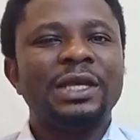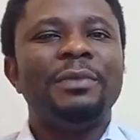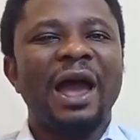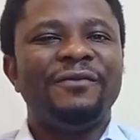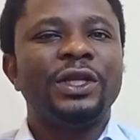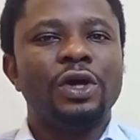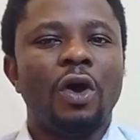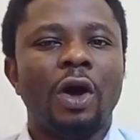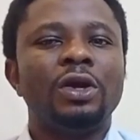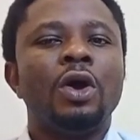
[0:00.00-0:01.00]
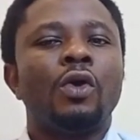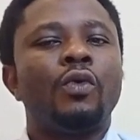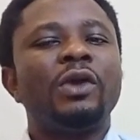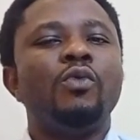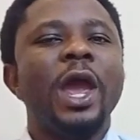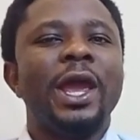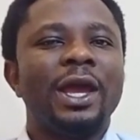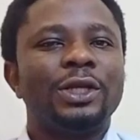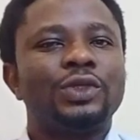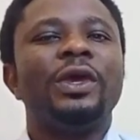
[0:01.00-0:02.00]
my video on quick
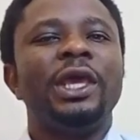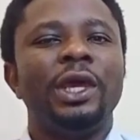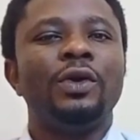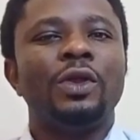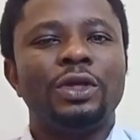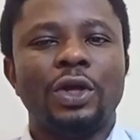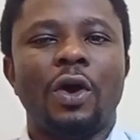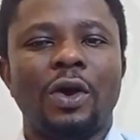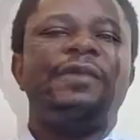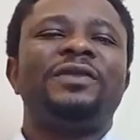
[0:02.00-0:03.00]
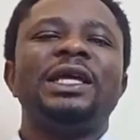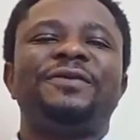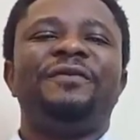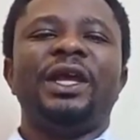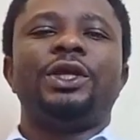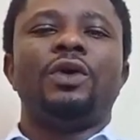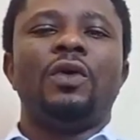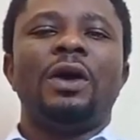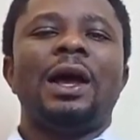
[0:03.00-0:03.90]
way to heal your ulcer. If this video